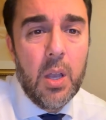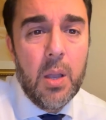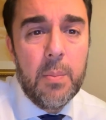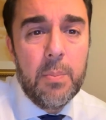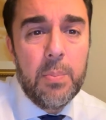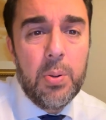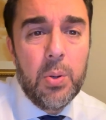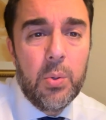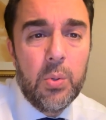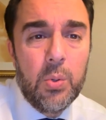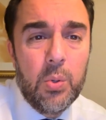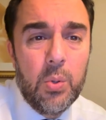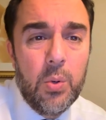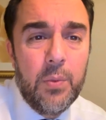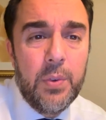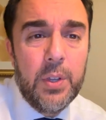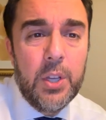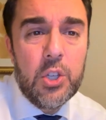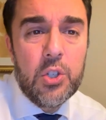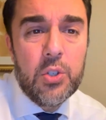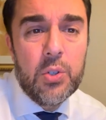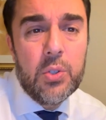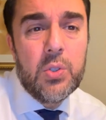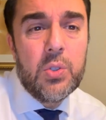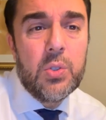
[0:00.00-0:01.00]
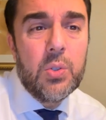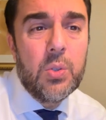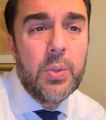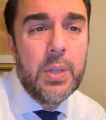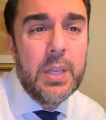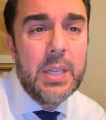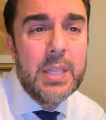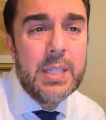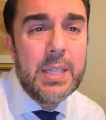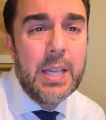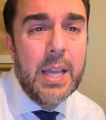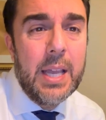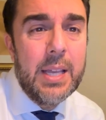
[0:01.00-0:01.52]
Peru Rishutsu, he
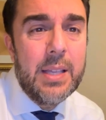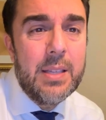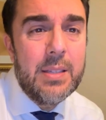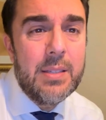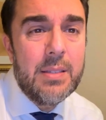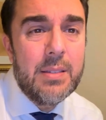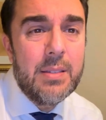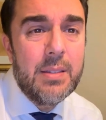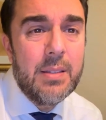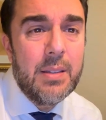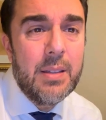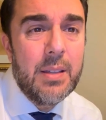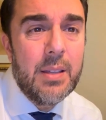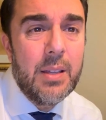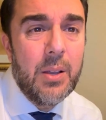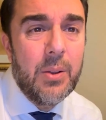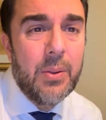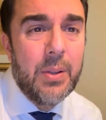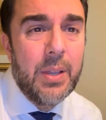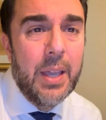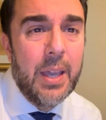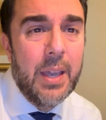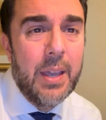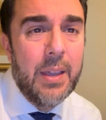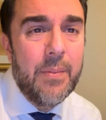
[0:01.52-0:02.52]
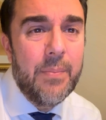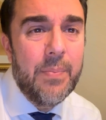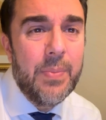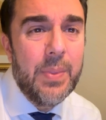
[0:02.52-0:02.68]
says. Okay.